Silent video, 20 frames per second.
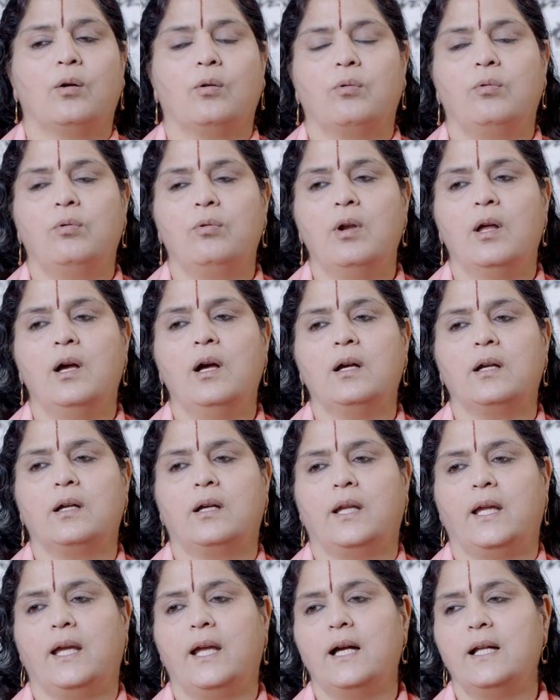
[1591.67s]
guna,
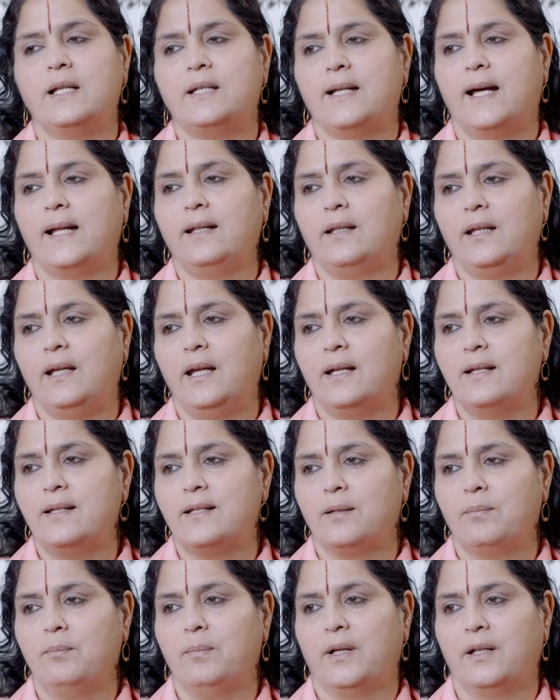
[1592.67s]
kriya, jati and
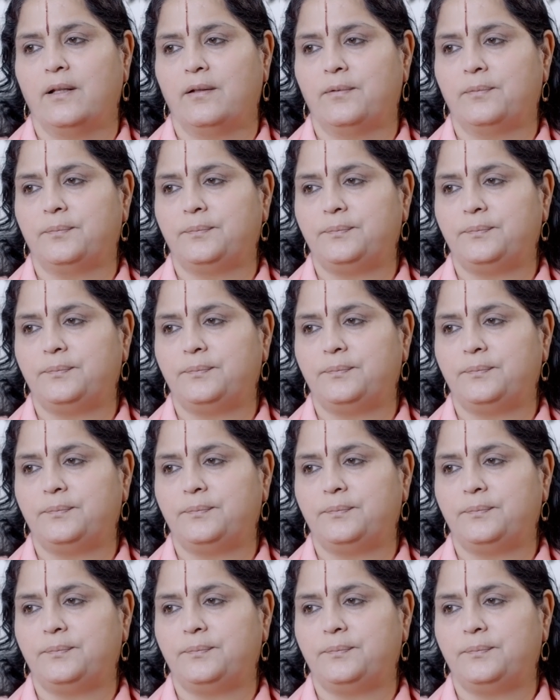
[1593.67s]
sambandh.